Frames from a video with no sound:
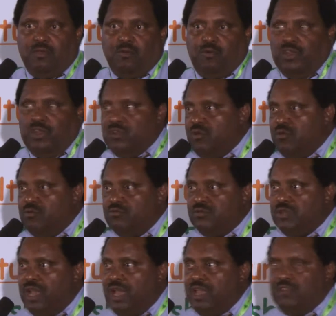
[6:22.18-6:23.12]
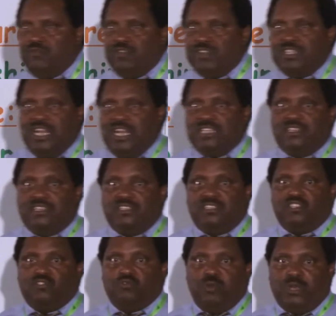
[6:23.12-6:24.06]
We know, and fertilizer
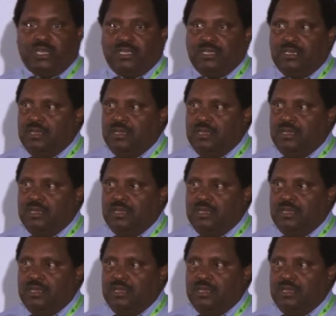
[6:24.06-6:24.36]
trees work.